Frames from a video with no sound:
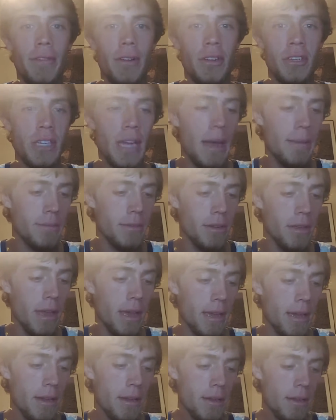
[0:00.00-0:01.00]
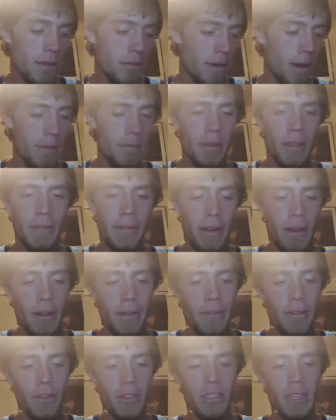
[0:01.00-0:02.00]
first chapter, like right where the very
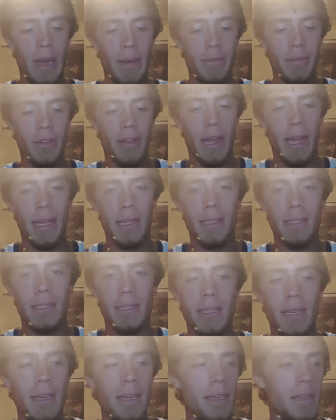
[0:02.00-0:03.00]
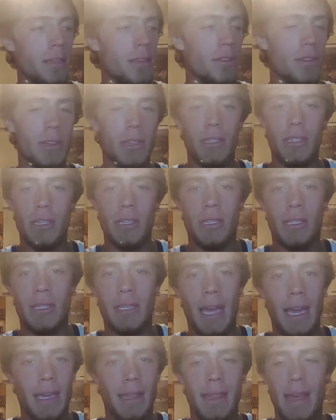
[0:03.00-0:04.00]
first chapter ends. You could just
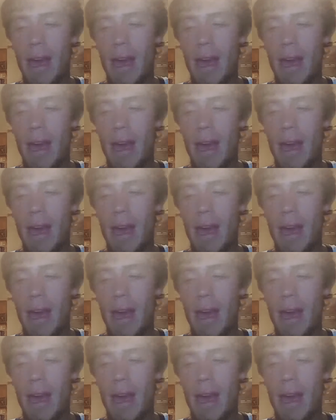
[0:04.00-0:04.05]
take